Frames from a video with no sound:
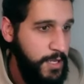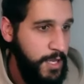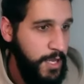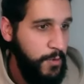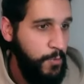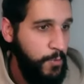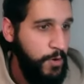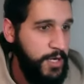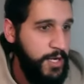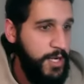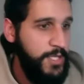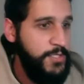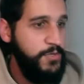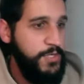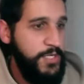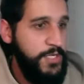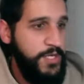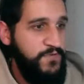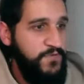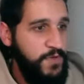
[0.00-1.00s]
And what can I
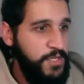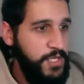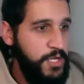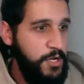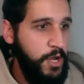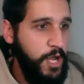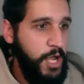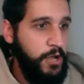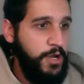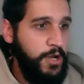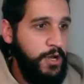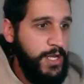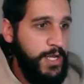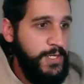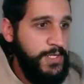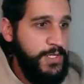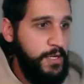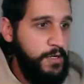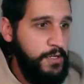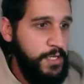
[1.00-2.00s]
do differently or how can I
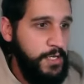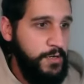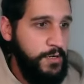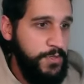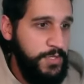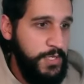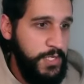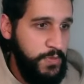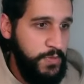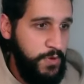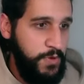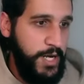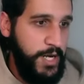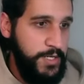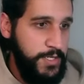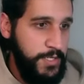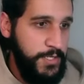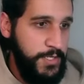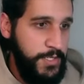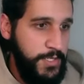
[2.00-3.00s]
settle it with this
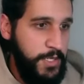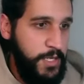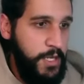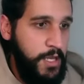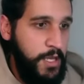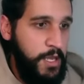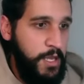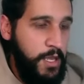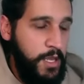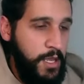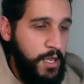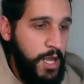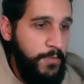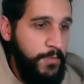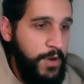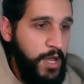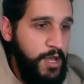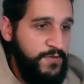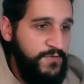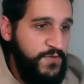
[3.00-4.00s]
practice? I'm
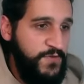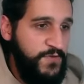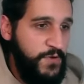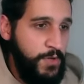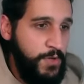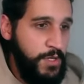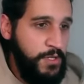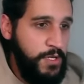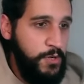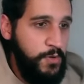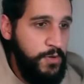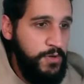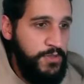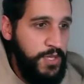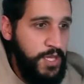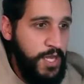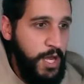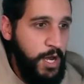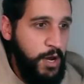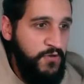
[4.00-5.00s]
not unfamiliar with
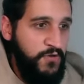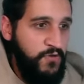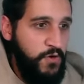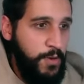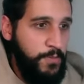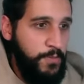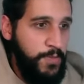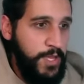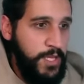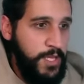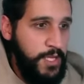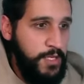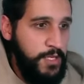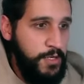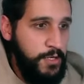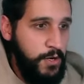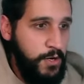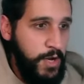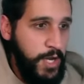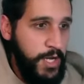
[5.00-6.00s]
it. However, I'm making
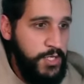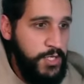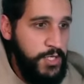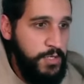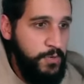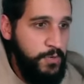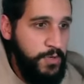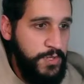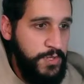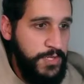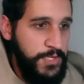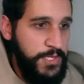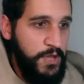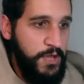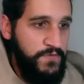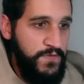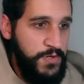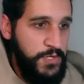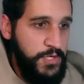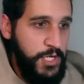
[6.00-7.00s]
the correction with the
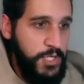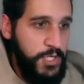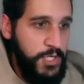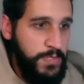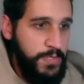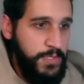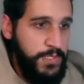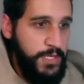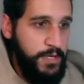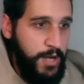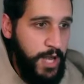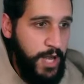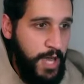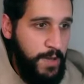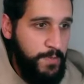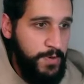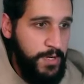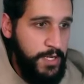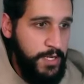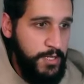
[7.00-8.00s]
self adjustments that are
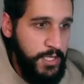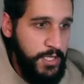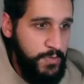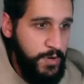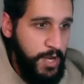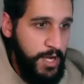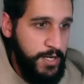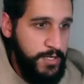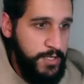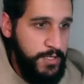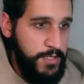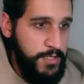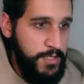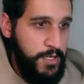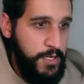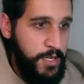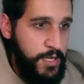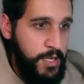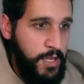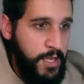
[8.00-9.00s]
happening in this practice.
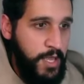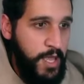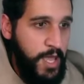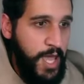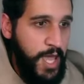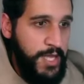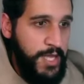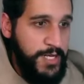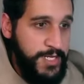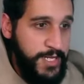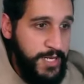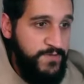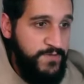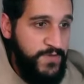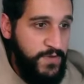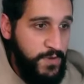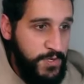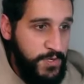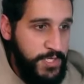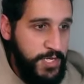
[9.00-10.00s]
I did
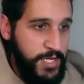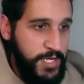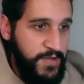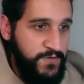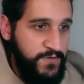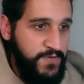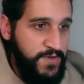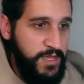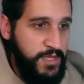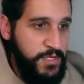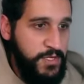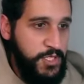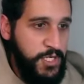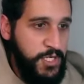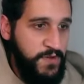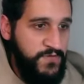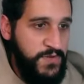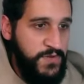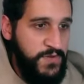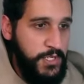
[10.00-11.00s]
feel significant
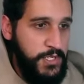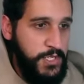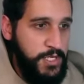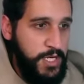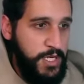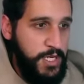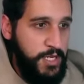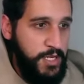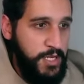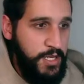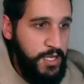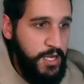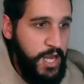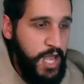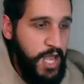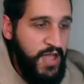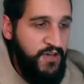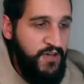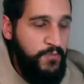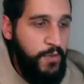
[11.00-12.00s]
shifts yesterday and
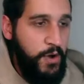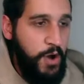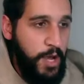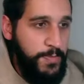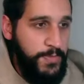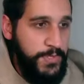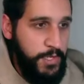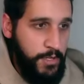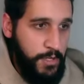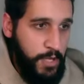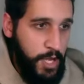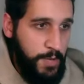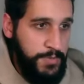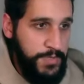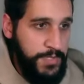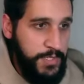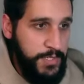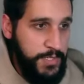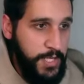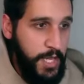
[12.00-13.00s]
have pops on the
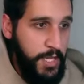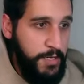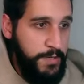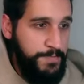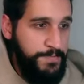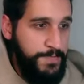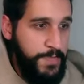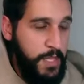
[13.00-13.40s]
opposite side.